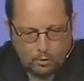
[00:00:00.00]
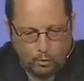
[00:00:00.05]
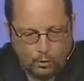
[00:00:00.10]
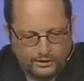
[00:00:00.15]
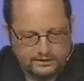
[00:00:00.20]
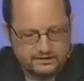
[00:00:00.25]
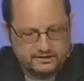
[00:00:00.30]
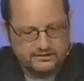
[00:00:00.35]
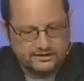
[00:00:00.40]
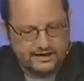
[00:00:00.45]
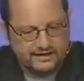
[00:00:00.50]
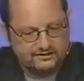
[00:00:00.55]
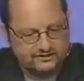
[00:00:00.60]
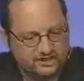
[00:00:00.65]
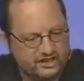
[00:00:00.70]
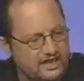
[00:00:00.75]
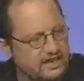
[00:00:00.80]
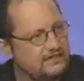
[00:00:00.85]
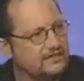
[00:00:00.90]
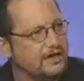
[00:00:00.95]
What did they
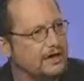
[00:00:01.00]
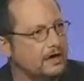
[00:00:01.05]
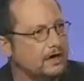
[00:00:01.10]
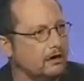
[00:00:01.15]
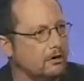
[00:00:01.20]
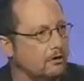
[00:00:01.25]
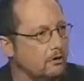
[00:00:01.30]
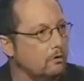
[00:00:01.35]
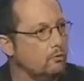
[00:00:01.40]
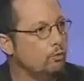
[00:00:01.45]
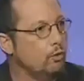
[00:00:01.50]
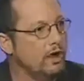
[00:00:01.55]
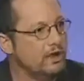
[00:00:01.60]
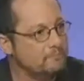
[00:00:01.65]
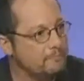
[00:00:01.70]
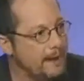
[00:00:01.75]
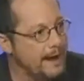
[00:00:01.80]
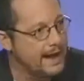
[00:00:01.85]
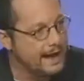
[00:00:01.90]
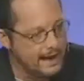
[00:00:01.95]
see there?
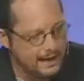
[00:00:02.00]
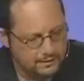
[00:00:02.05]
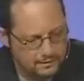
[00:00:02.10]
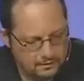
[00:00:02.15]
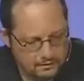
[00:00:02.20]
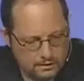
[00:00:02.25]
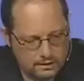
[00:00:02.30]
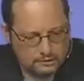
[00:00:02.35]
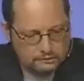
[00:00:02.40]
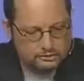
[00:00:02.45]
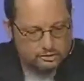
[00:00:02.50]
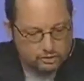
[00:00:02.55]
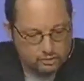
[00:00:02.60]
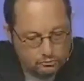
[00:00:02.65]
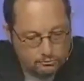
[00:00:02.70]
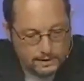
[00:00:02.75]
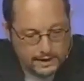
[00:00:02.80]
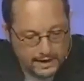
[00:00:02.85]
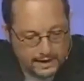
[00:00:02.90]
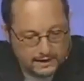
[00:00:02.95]
One man, two
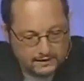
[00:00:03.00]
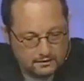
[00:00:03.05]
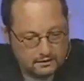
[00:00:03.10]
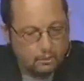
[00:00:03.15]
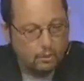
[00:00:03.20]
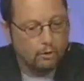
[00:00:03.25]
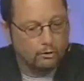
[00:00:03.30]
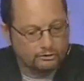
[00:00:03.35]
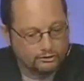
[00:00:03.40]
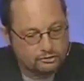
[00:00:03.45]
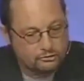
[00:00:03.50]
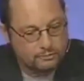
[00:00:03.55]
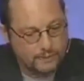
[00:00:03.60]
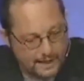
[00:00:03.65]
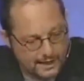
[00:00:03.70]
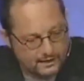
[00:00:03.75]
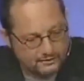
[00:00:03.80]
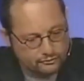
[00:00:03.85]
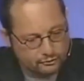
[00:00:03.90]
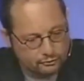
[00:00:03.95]
men, or two
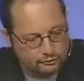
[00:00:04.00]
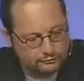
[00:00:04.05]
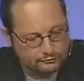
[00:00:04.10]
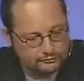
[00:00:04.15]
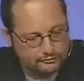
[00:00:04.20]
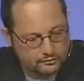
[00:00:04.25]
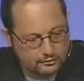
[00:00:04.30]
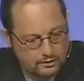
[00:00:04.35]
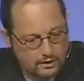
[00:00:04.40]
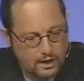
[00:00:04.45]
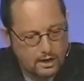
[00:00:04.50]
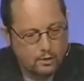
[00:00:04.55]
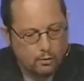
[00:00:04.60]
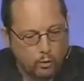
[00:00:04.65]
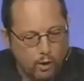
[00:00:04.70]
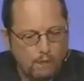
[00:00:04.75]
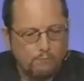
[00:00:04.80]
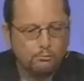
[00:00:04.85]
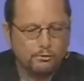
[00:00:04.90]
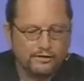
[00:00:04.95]
angels?
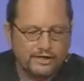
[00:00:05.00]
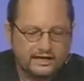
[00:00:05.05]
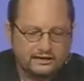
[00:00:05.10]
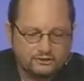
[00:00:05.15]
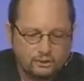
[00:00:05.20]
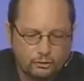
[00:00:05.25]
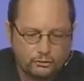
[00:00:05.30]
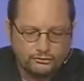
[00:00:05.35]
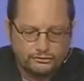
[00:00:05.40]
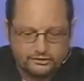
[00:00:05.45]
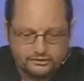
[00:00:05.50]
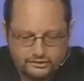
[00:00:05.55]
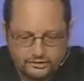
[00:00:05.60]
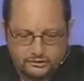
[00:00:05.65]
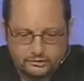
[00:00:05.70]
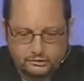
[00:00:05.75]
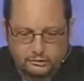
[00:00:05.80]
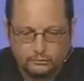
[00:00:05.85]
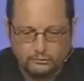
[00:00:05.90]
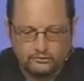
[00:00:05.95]
What were they told to
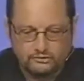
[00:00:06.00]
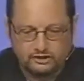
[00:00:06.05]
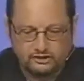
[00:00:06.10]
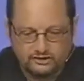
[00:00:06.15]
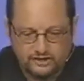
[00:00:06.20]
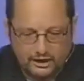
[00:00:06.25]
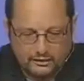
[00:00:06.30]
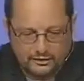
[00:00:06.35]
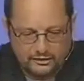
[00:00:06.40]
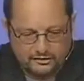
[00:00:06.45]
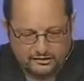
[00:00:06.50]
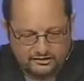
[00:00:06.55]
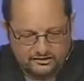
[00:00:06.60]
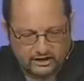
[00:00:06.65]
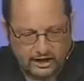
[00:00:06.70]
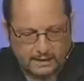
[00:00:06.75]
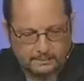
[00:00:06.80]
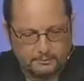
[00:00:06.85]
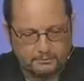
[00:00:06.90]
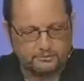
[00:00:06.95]
do? To tell the
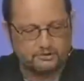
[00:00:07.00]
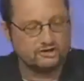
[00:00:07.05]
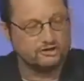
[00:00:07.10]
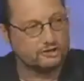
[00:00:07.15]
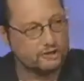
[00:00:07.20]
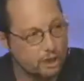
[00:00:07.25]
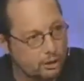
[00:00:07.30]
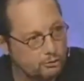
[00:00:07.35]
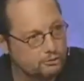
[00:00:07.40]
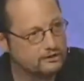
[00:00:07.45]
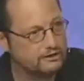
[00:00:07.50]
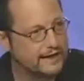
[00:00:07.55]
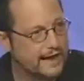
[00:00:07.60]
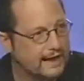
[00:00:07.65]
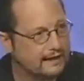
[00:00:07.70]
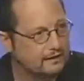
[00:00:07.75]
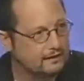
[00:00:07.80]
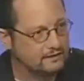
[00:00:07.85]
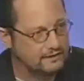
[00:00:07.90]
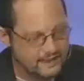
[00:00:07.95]
disciples to go to
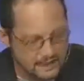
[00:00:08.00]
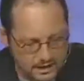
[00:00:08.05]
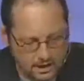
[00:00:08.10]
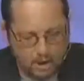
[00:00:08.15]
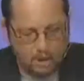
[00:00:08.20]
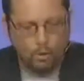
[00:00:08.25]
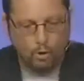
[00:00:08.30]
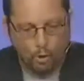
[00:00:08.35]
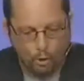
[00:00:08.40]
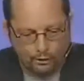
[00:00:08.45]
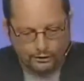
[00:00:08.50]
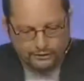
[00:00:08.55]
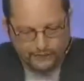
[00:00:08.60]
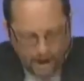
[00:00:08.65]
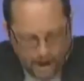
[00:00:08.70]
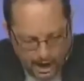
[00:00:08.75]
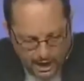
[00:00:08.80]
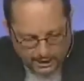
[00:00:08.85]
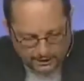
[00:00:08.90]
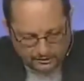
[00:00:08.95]
Galilee or
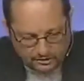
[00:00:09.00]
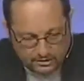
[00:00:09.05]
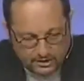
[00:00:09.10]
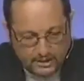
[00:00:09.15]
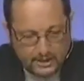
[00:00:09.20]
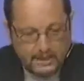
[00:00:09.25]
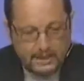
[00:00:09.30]
not?